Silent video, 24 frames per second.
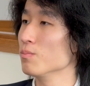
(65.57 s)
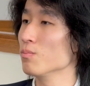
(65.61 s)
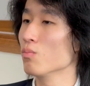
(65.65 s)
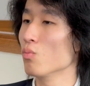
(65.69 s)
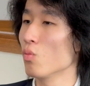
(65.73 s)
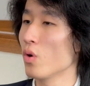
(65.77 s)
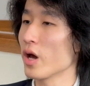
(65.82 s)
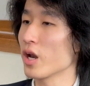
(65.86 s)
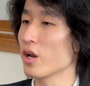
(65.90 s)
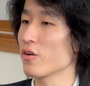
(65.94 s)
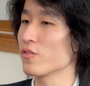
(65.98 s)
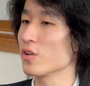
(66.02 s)

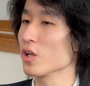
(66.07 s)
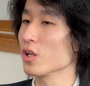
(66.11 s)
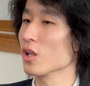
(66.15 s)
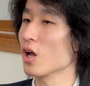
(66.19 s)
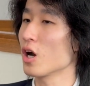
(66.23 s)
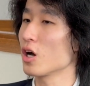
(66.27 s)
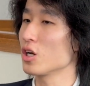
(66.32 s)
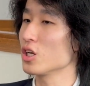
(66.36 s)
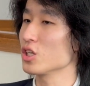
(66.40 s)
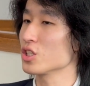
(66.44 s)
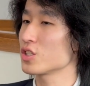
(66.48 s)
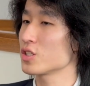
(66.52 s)
one of the
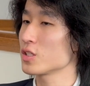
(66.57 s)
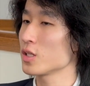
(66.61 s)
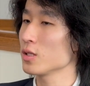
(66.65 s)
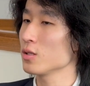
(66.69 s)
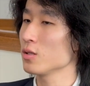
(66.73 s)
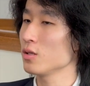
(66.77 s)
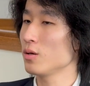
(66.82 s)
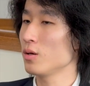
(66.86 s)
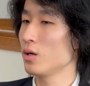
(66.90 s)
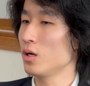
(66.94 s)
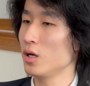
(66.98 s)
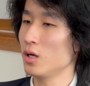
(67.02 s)
largest
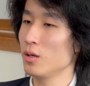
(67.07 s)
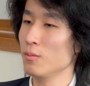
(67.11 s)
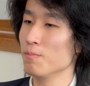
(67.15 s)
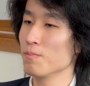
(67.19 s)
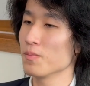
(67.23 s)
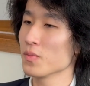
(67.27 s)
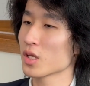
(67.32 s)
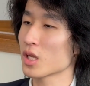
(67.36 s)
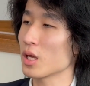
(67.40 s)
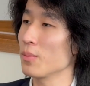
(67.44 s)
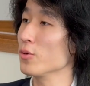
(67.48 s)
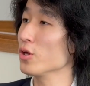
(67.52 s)

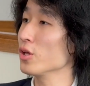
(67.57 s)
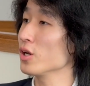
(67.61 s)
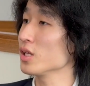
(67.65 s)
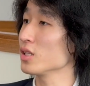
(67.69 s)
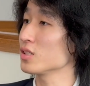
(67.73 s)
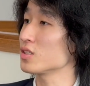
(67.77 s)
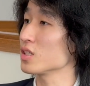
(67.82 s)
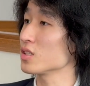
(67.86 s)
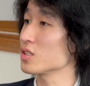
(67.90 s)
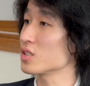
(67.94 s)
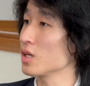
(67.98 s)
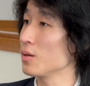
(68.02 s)
community
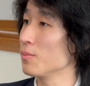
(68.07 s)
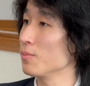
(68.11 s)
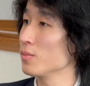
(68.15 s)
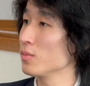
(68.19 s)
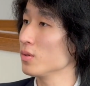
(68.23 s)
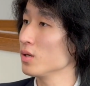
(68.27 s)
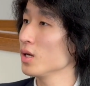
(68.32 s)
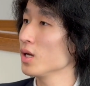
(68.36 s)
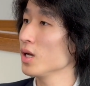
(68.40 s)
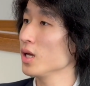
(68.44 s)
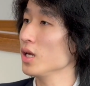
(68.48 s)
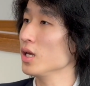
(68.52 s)
system
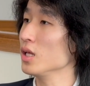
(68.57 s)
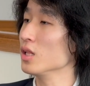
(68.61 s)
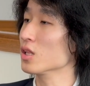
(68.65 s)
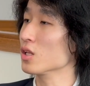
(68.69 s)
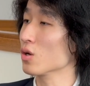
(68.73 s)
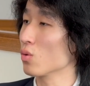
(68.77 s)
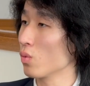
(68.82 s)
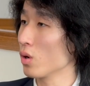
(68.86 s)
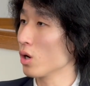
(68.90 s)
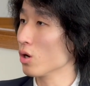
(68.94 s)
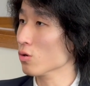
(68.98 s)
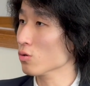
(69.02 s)
in
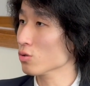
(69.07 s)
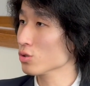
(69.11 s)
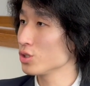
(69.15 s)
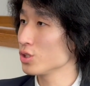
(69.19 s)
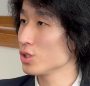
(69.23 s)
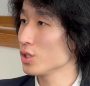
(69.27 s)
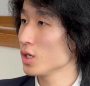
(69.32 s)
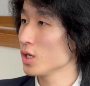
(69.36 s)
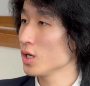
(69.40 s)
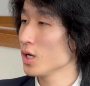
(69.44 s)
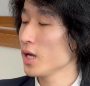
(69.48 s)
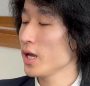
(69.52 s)
the world,